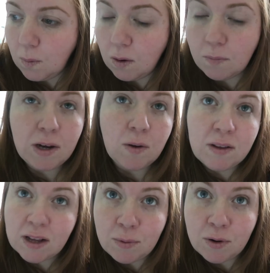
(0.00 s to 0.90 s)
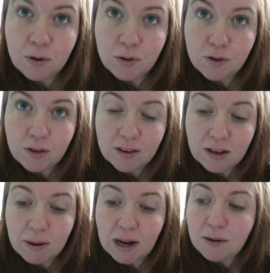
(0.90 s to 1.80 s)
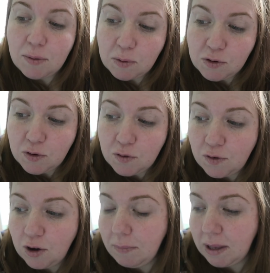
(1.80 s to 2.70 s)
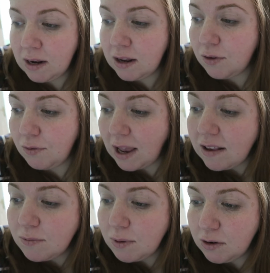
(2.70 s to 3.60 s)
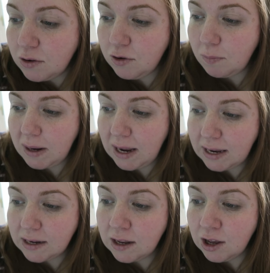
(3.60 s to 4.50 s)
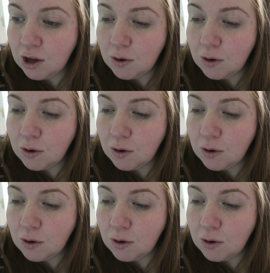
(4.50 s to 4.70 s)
all we know is that we're going to go to the cinema and we want to go for a meal. The rest, we are not going to plan.